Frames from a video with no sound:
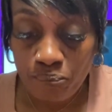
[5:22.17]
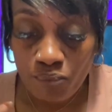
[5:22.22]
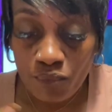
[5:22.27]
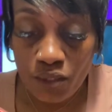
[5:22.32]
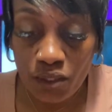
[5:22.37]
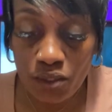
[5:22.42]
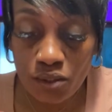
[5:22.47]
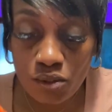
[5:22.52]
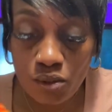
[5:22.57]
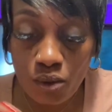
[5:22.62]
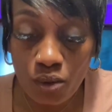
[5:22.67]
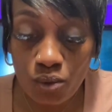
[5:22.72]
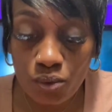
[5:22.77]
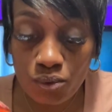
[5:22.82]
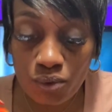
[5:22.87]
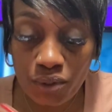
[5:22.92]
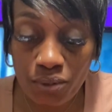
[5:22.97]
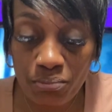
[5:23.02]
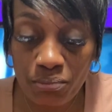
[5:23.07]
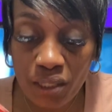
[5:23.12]
There's an
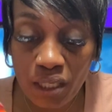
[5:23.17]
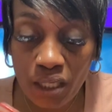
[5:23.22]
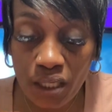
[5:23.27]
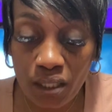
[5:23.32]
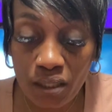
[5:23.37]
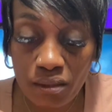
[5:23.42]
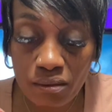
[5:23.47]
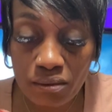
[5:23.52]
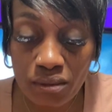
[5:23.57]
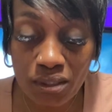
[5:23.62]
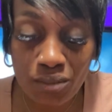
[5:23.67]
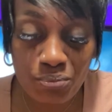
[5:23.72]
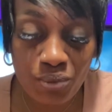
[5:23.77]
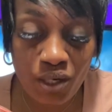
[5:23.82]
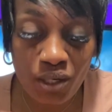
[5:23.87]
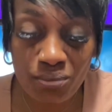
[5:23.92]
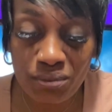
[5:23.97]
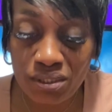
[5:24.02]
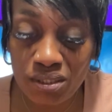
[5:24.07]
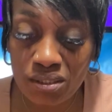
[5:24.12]
older man. He
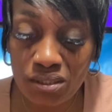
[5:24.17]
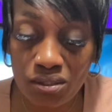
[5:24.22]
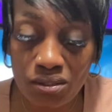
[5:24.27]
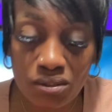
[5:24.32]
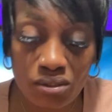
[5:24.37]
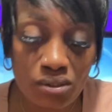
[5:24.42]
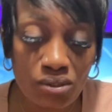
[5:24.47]
probably 6'3",